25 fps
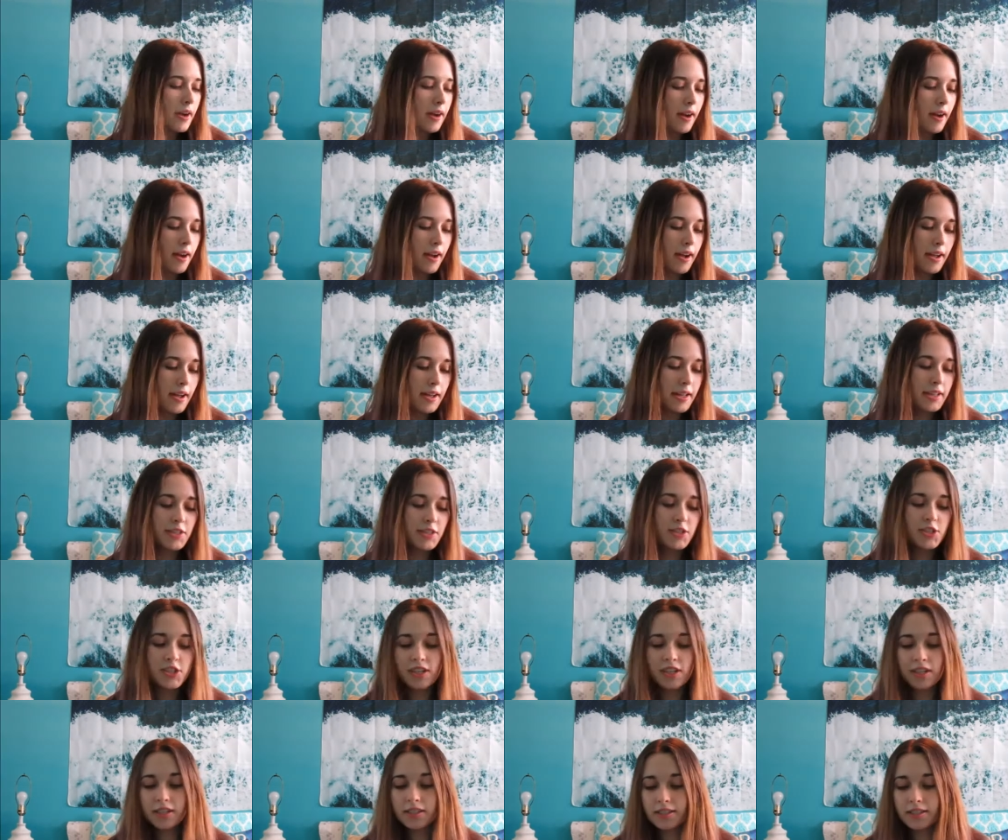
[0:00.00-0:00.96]
I
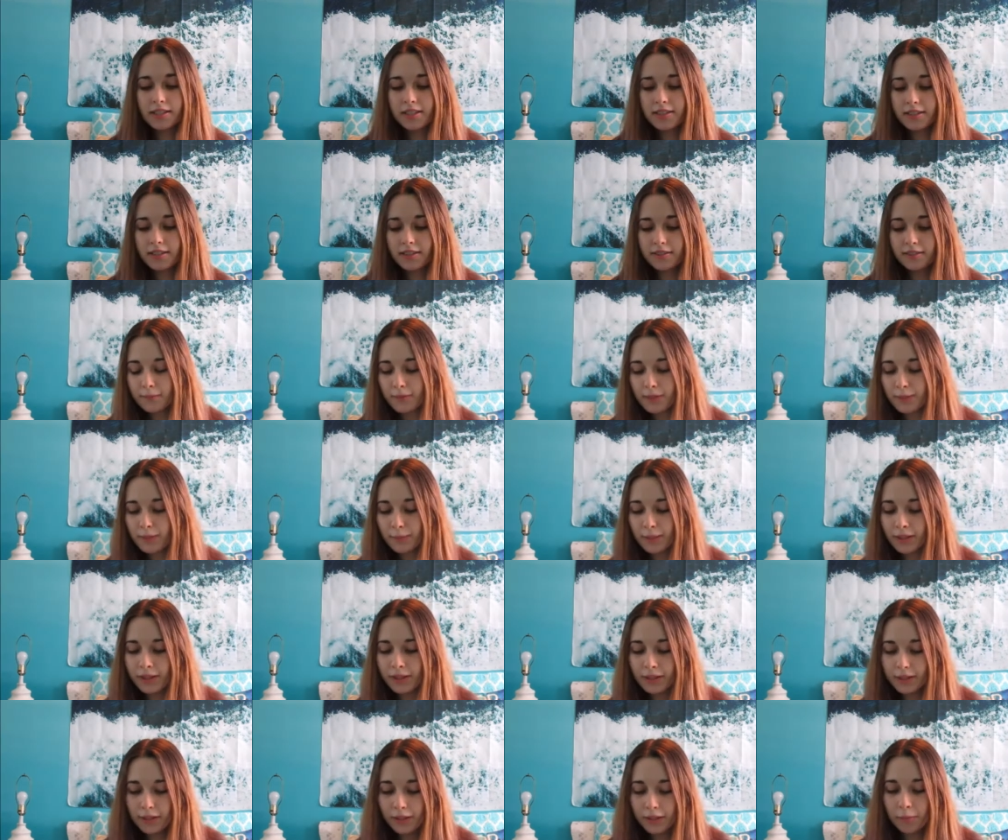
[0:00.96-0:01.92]
just
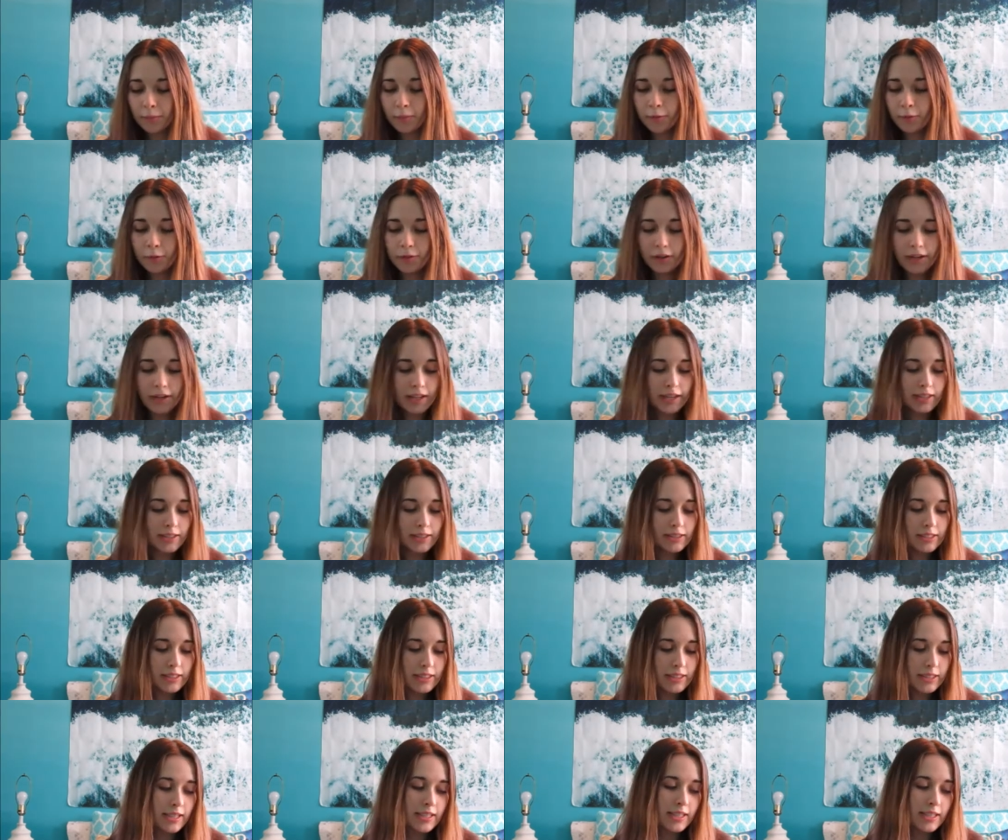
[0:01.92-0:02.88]
spent the morning
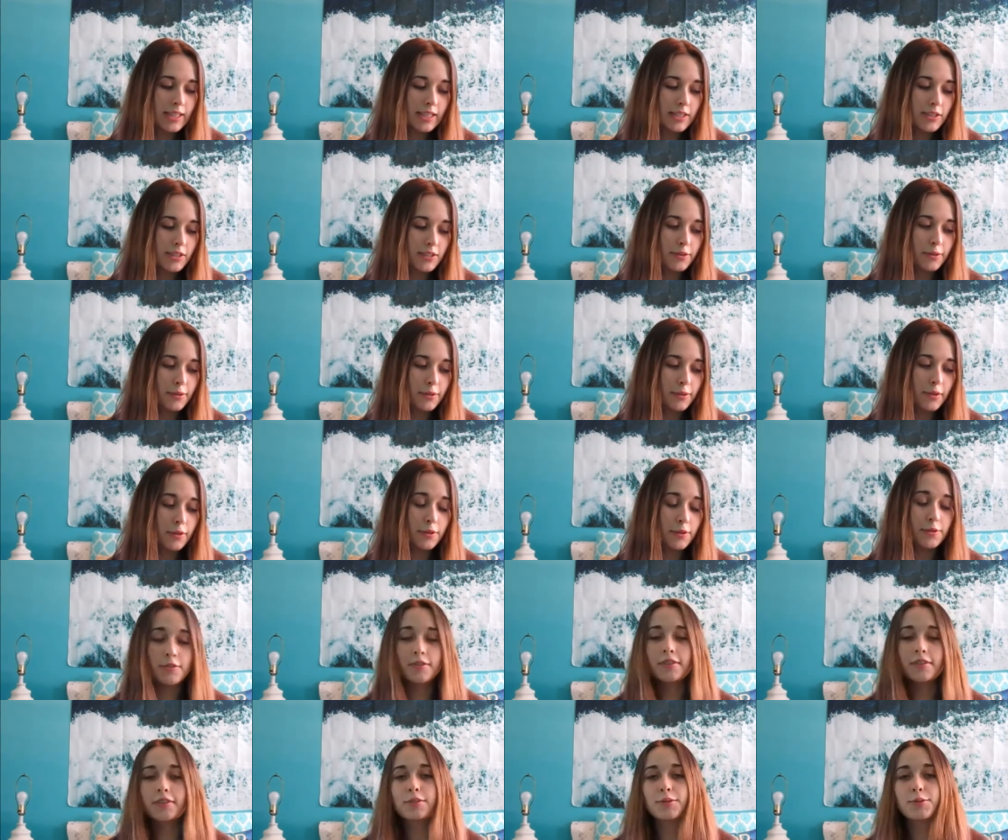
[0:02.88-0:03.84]
listening to
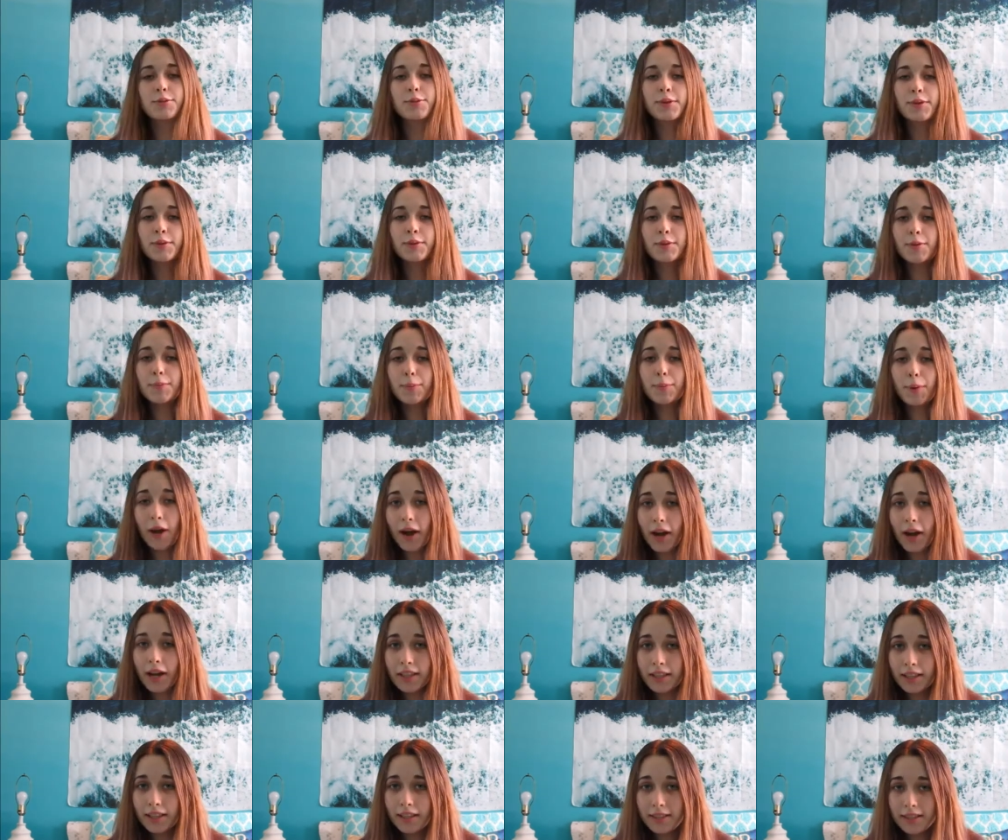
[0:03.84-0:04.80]
Acoustic 21
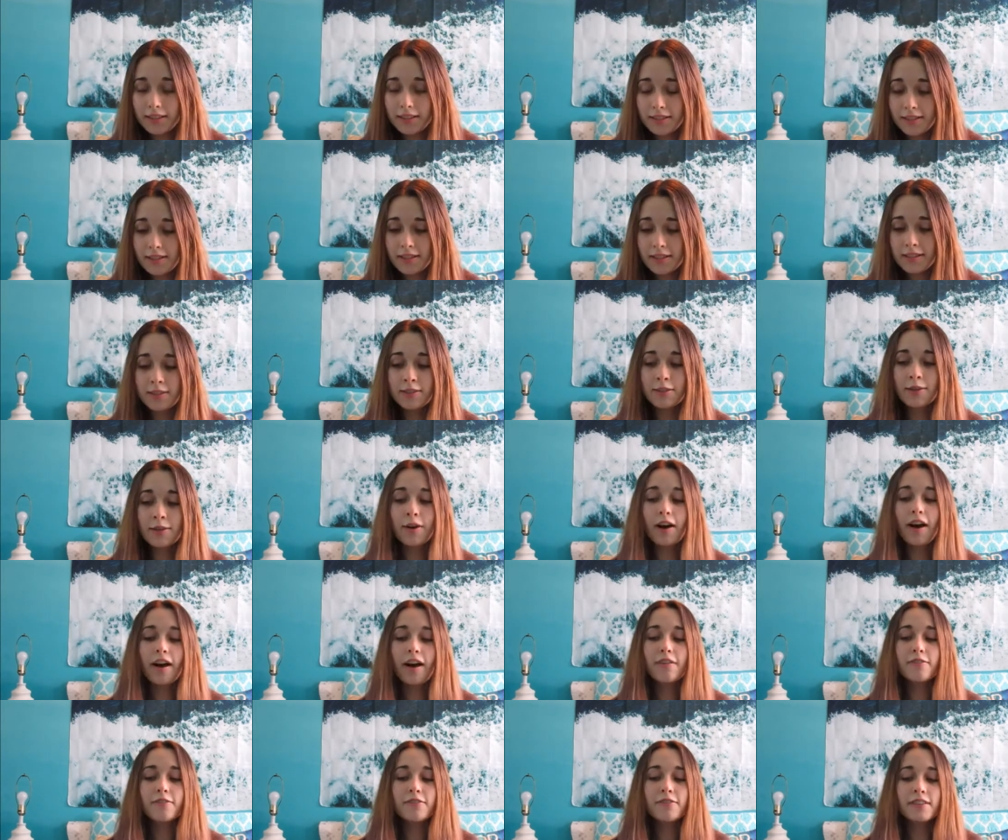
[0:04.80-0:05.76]
Pilots, so
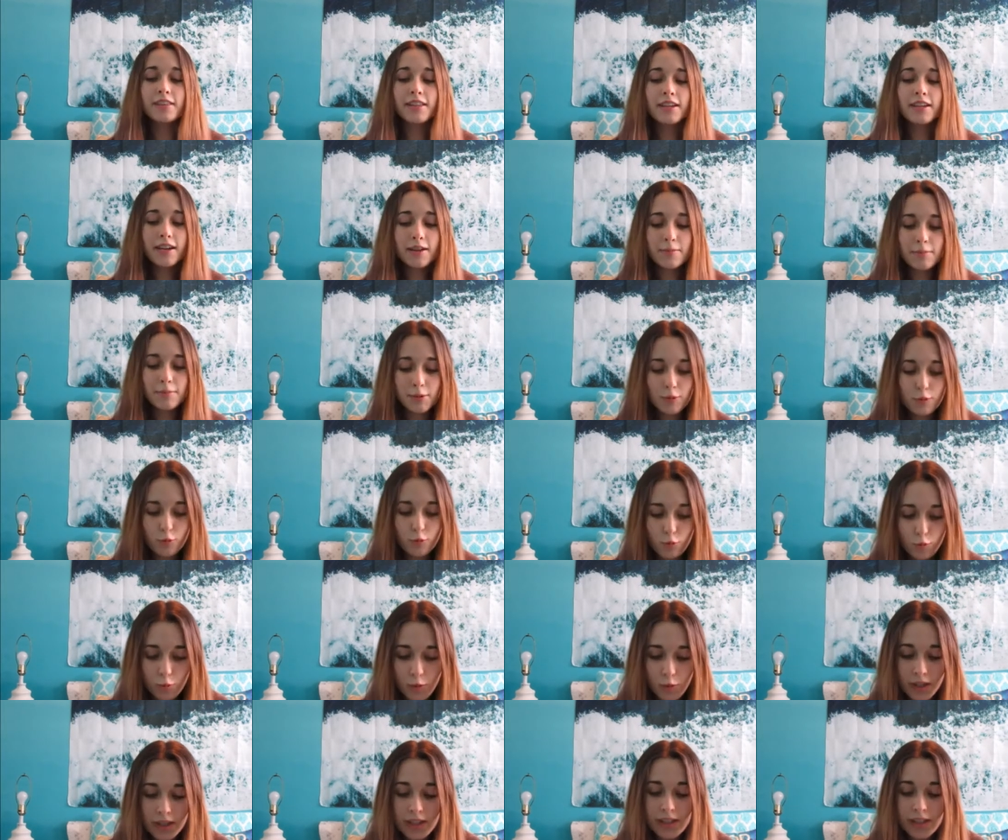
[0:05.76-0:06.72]
I feel like I'm in a
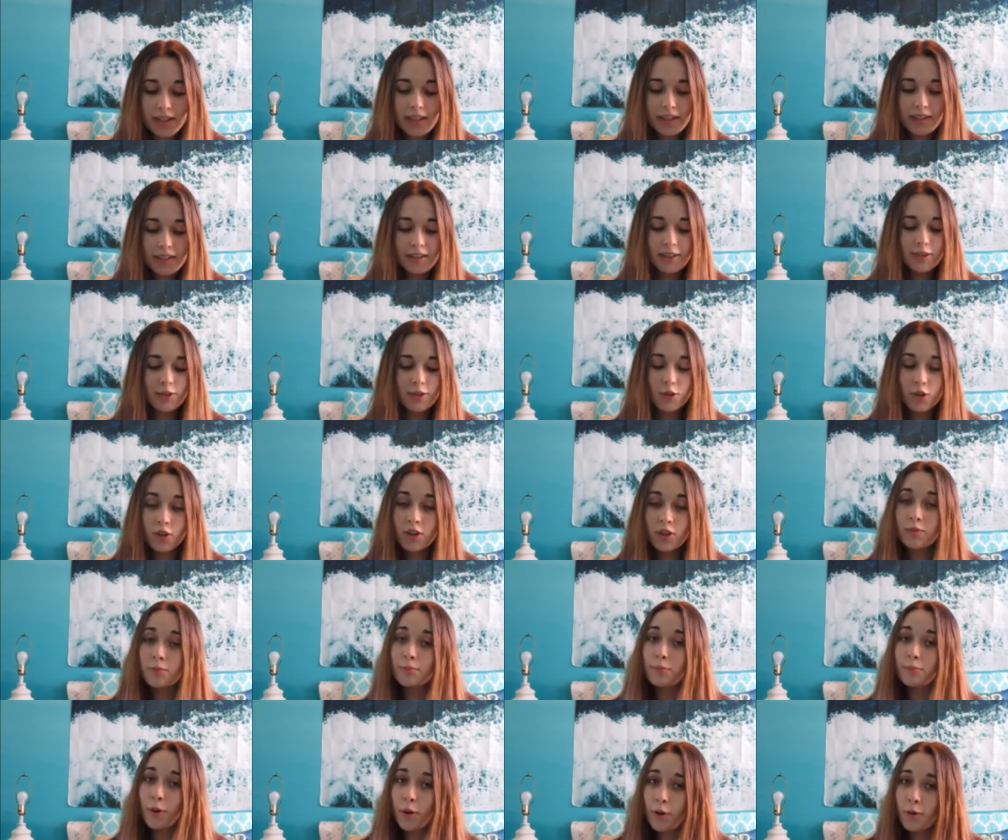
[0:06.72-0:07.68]
really
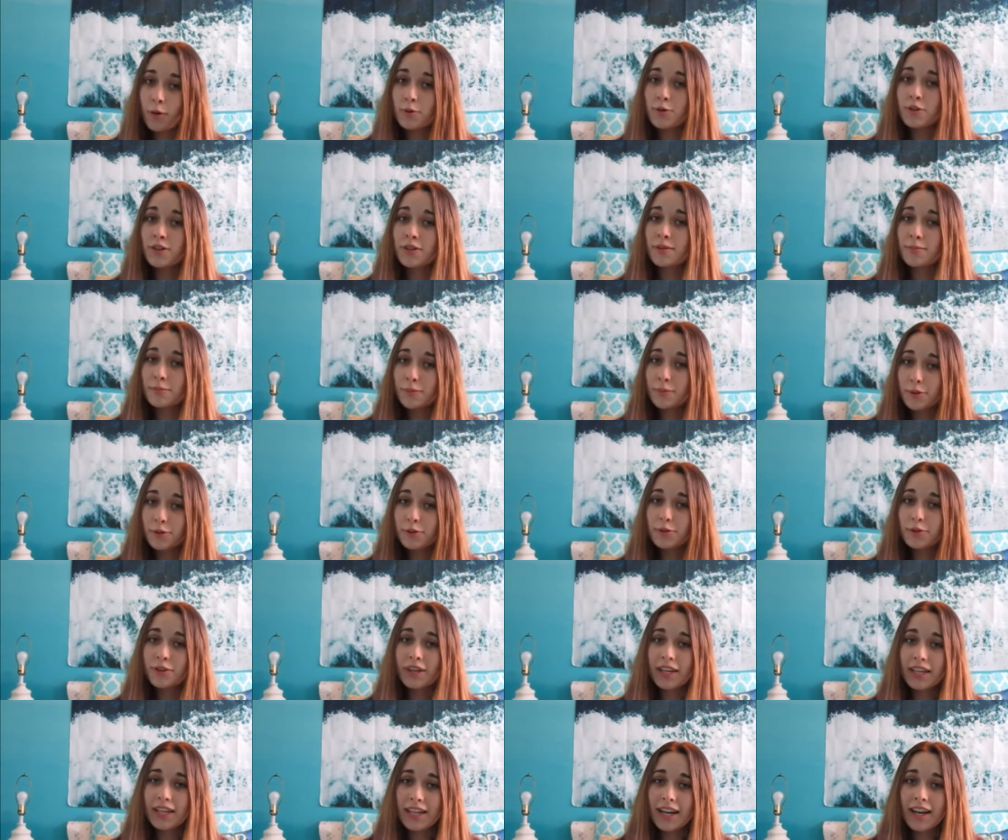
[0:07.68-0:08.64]
good poetry
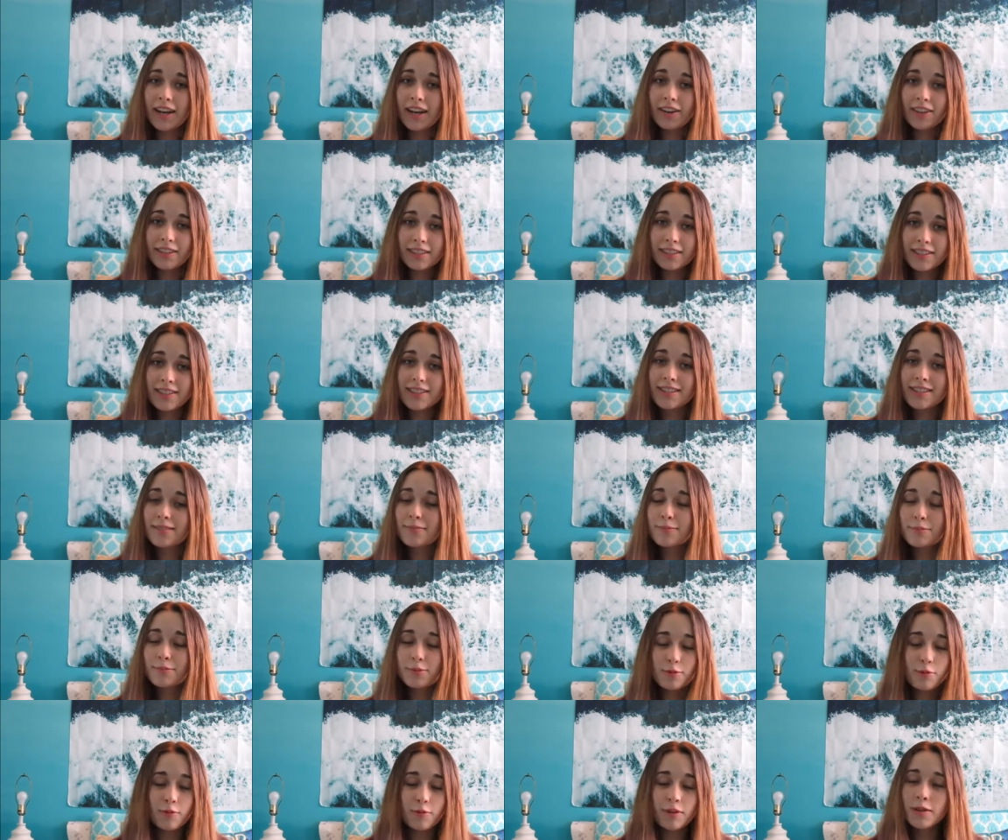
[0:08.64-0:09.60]
mood right now because
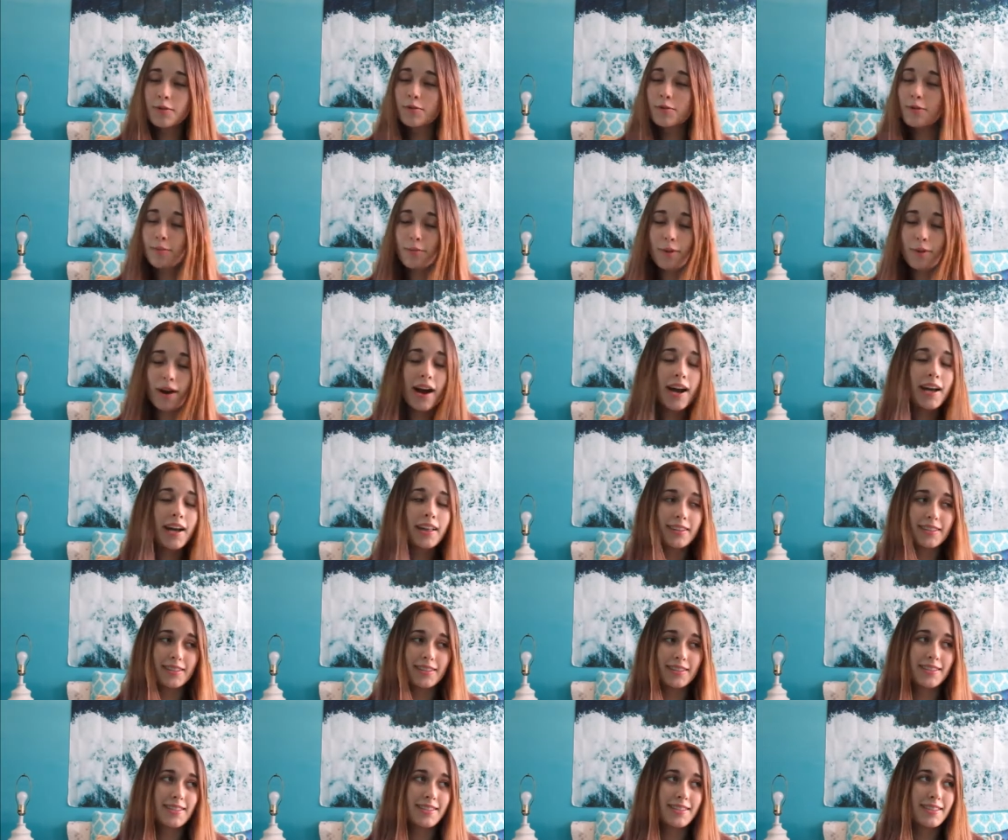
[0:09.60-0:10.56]
21
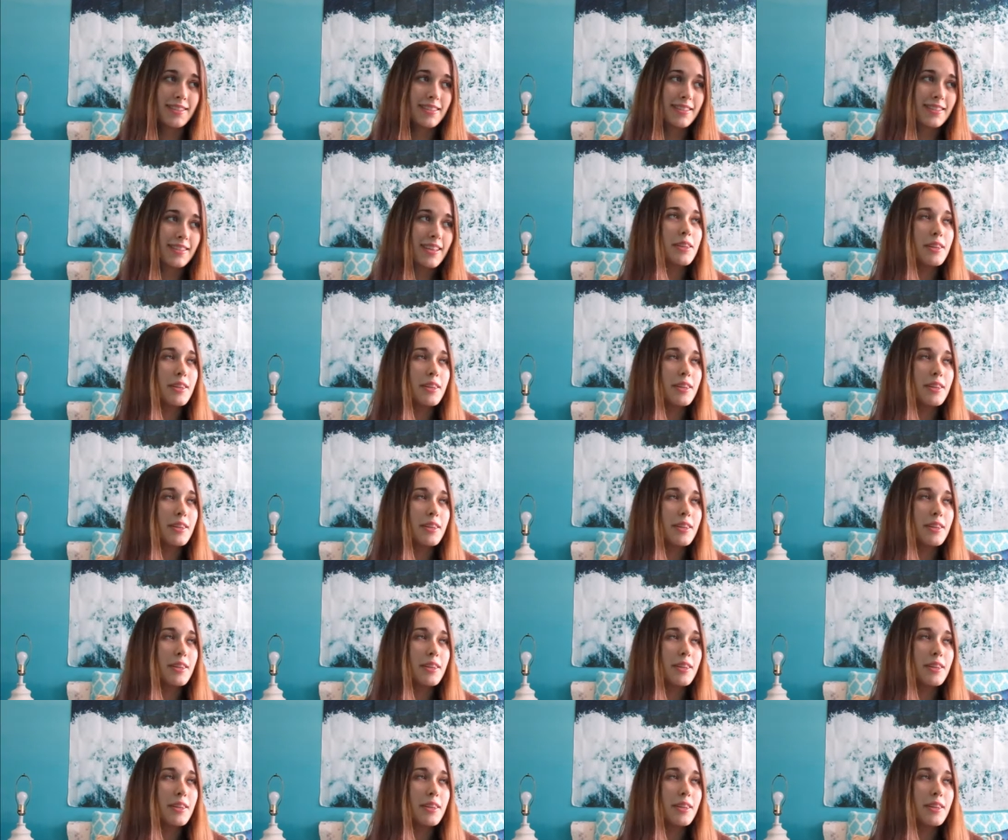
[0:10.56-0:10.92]
Pilots is